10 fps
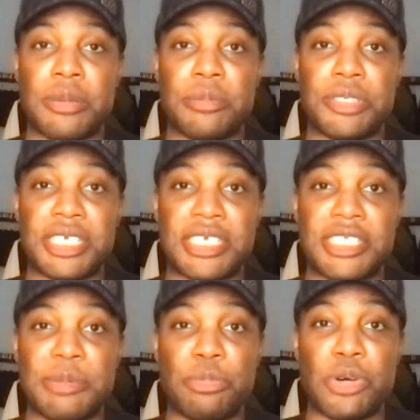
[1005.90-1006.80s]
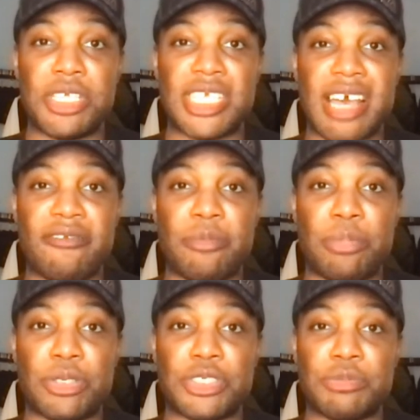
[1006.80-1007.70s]
16 points out of a
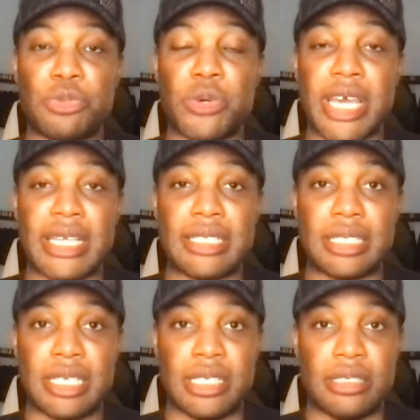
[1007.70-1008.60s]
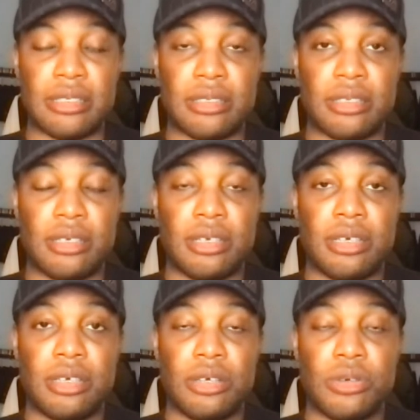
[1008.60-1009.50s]
possible 18.
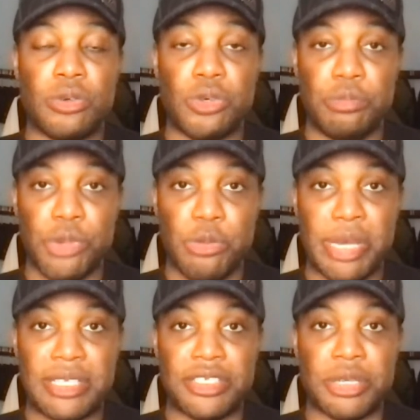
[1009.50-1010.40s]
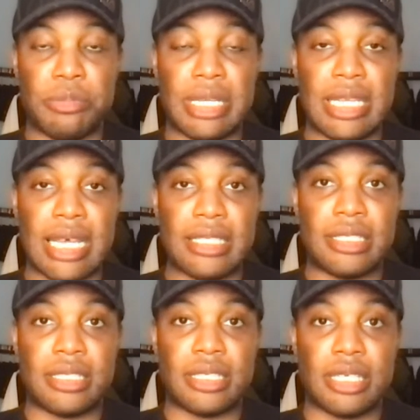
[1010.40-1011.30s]
Good momentum.
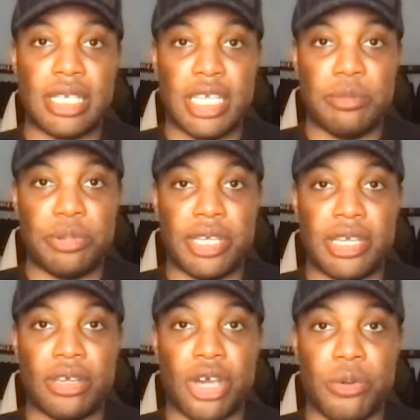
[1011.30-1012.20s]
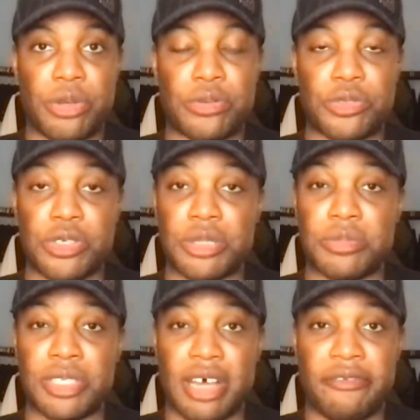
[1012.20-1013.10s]
Let's keep it going because we've got some
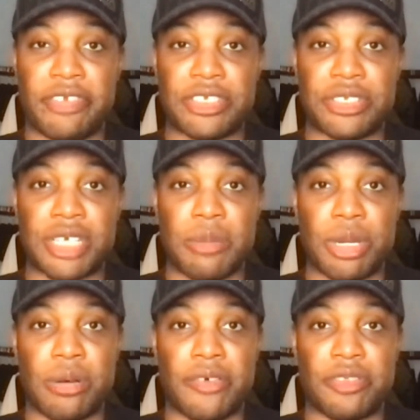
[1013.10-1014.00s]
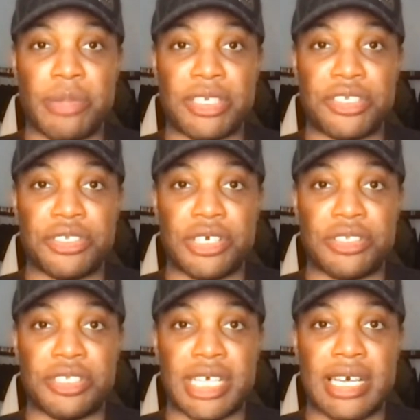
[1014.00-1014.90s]
tough fixtures coming up after Manchester United
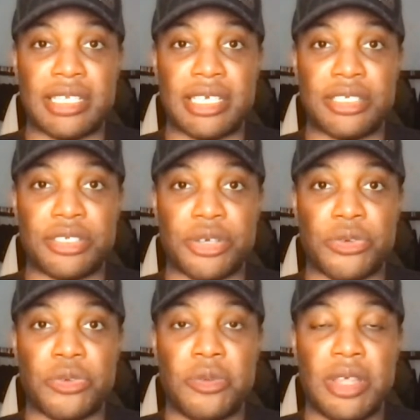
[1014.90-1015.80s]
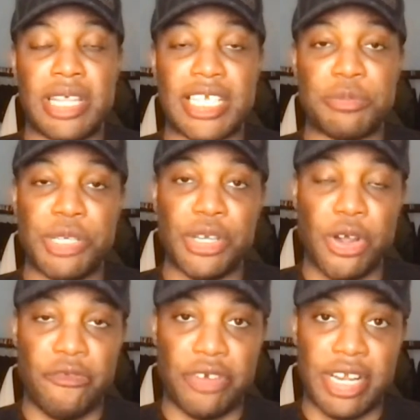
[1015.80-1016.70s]
on Saturday. So that is me,
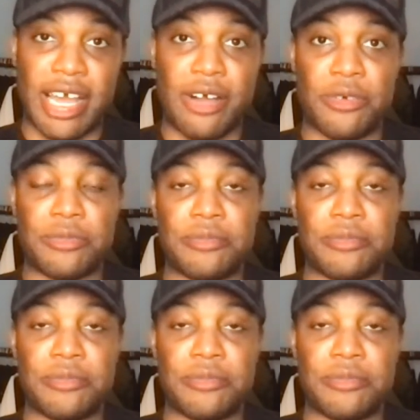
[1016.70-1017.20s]
over and out.